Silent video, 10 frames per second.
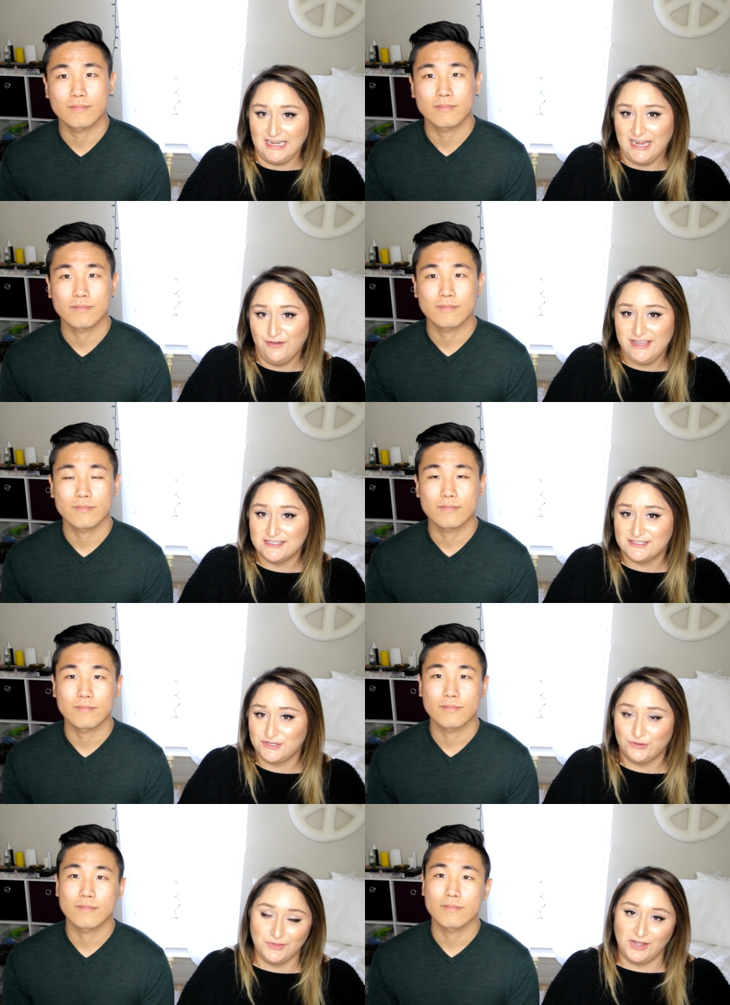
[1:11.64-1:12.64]
Speaker 1: and now he is
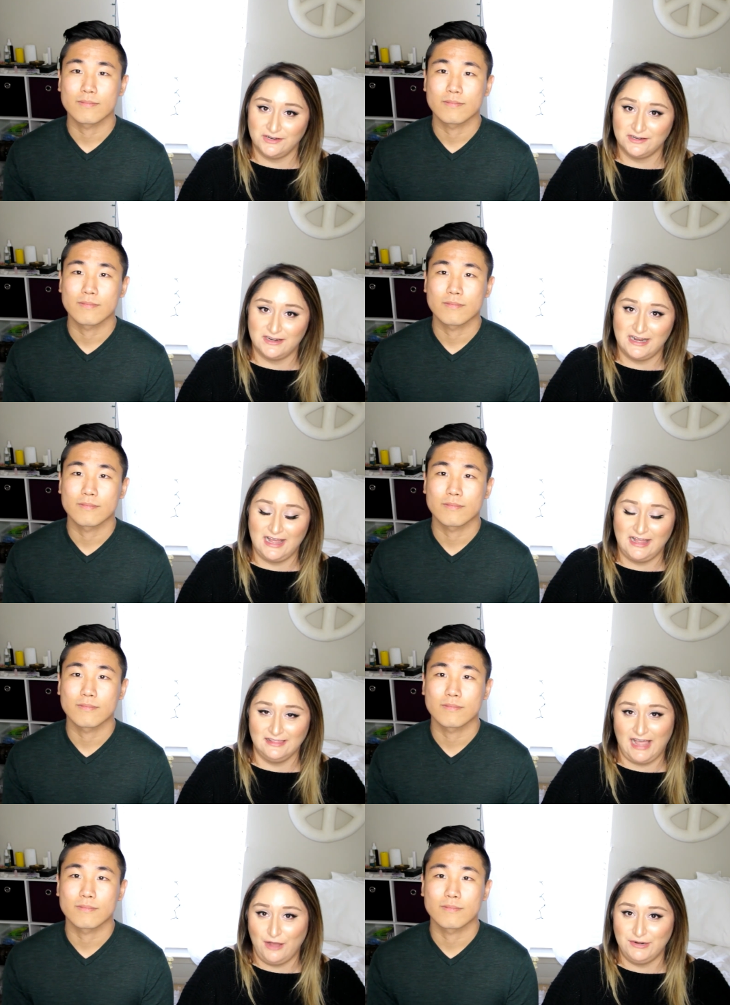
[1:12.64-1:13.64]
no longer
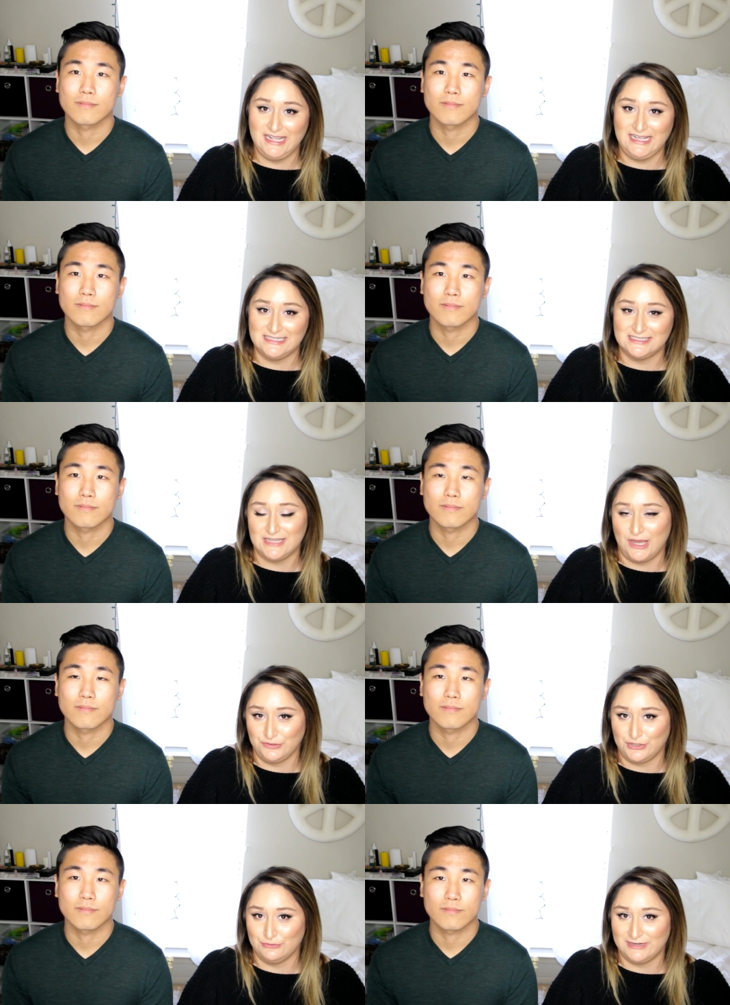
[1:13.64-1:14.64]
allowed in South
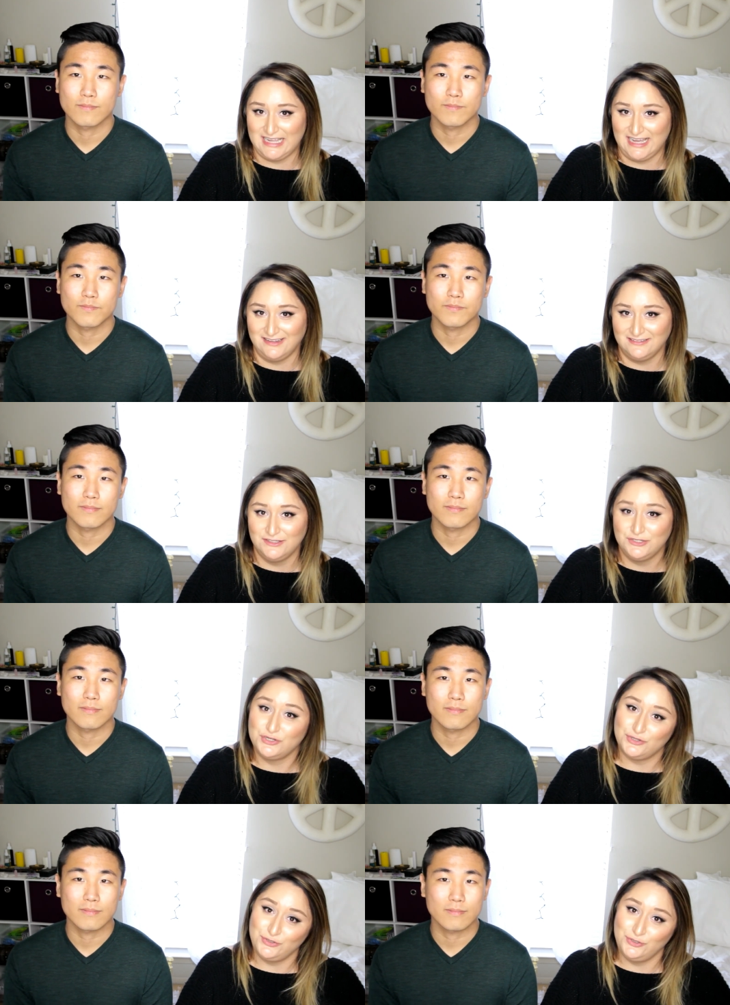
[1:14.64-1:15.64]
Korea.
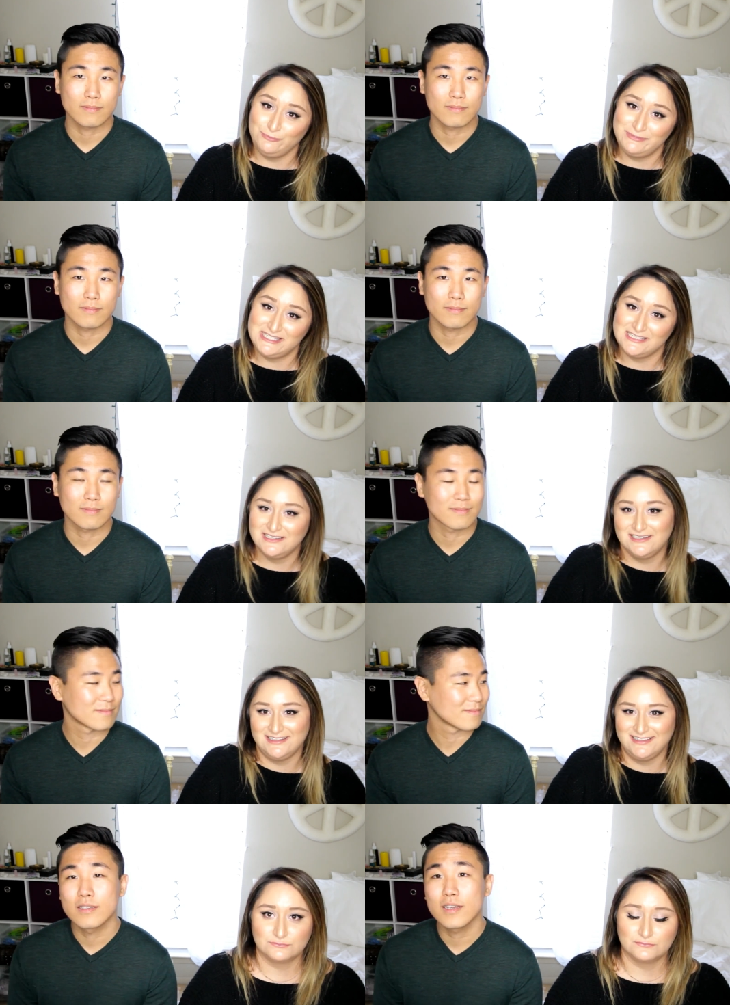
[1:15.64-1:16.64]
Oops.
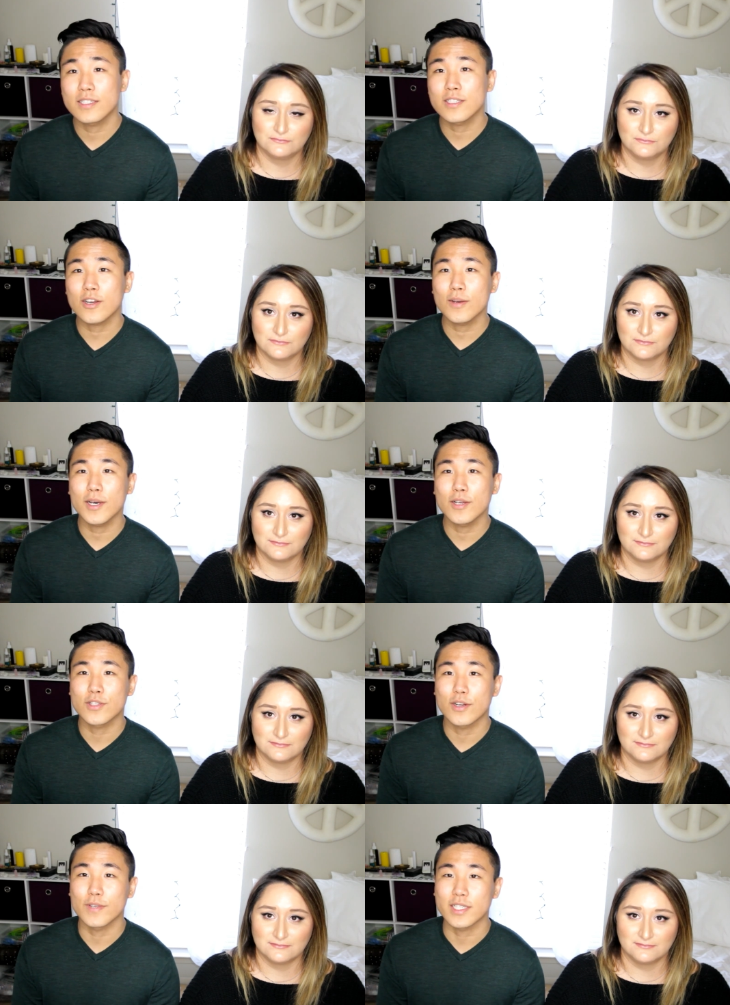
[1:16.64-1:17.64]
Speaker 2: Let's talk about
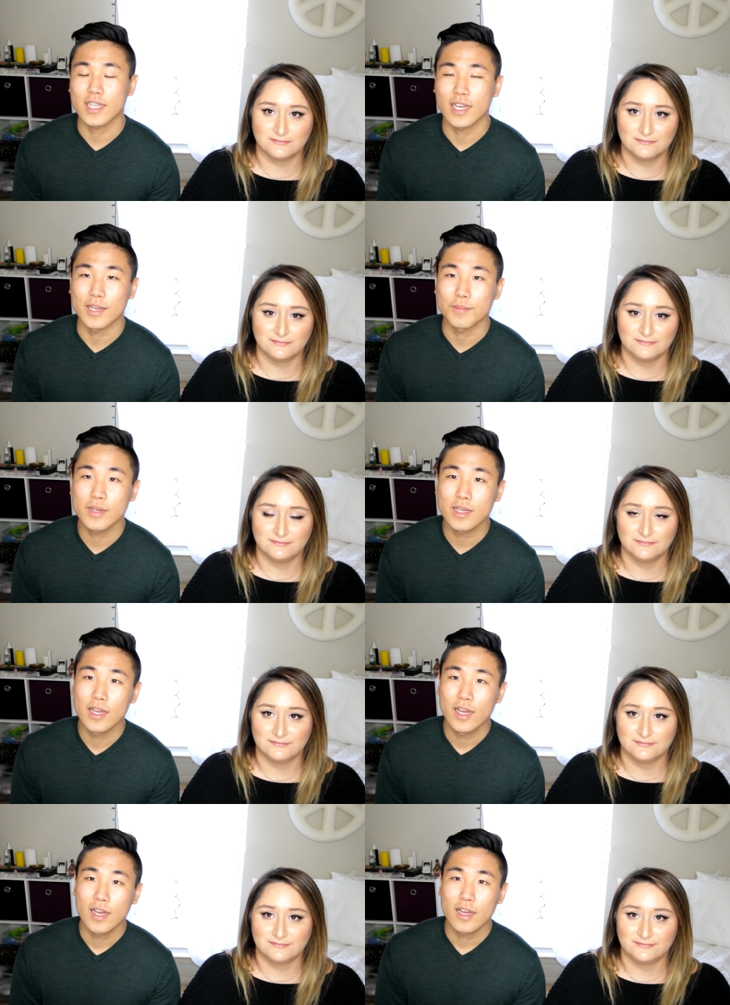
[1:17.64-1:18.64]
serving time.
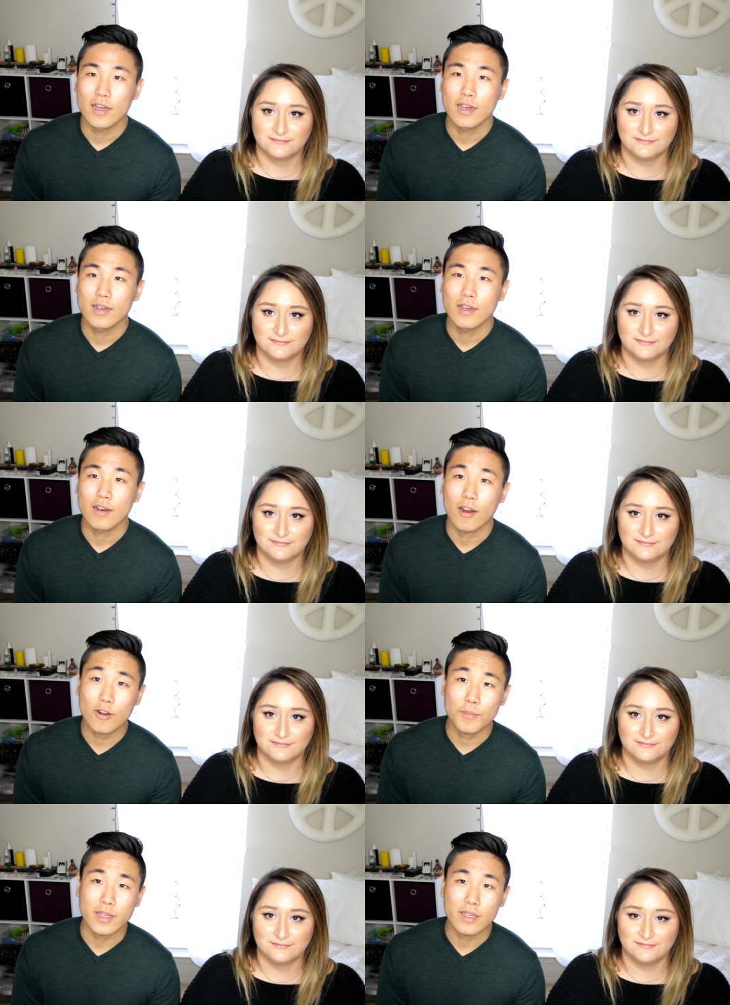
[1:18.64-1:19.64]

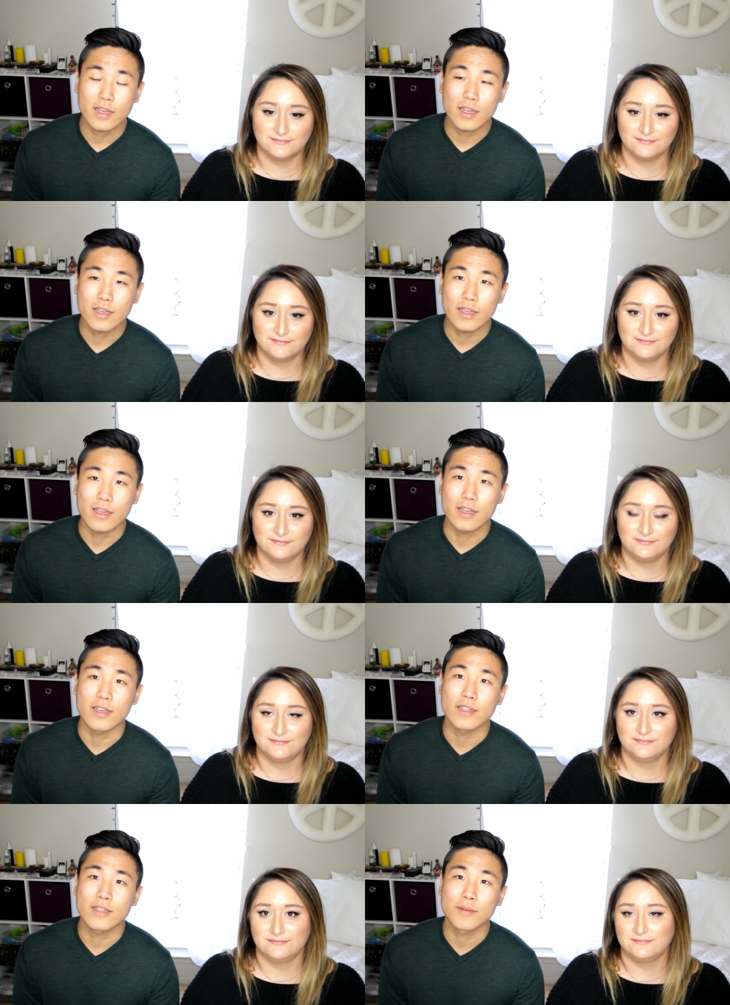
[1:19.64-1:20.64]
Army
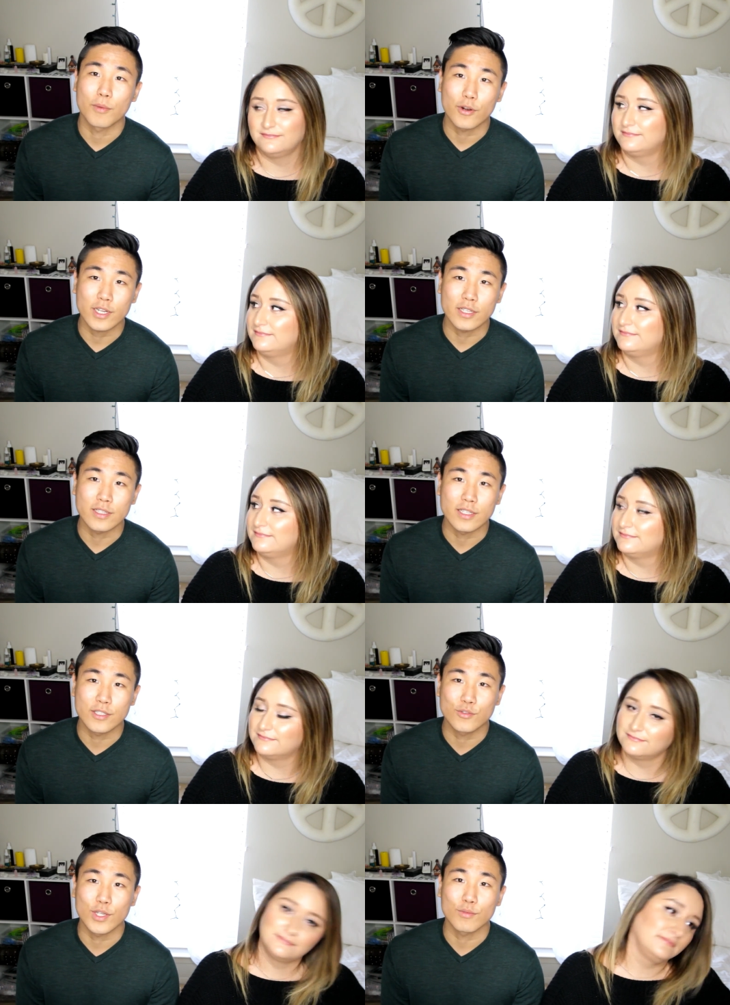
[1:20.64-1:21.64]
and Marine is
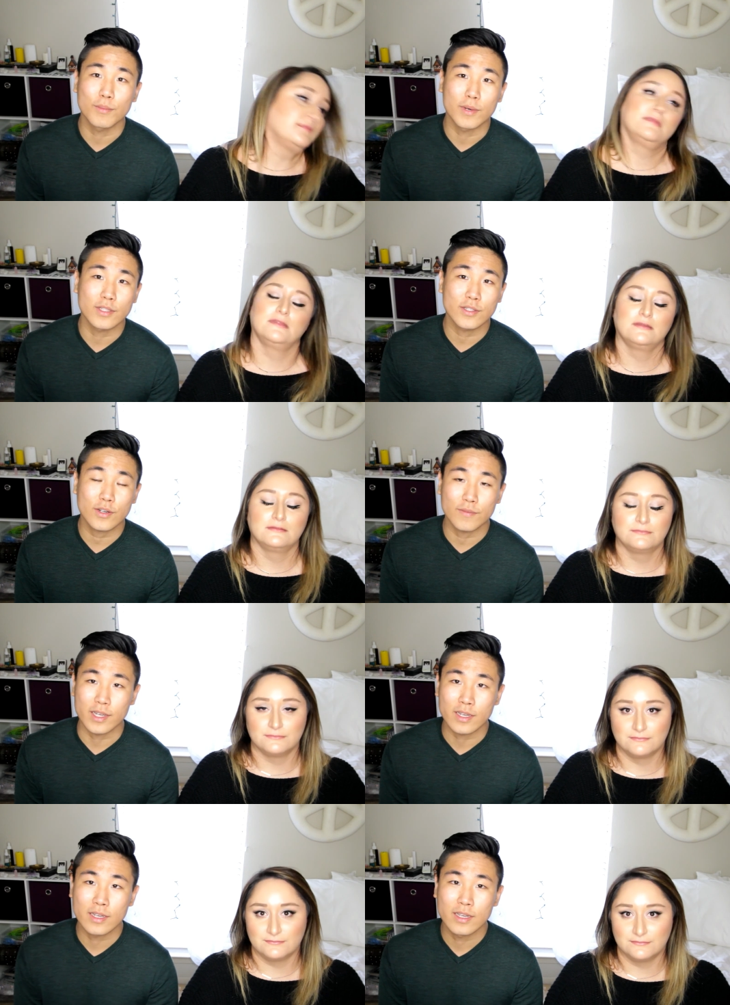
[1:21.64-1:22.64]
21 months serving,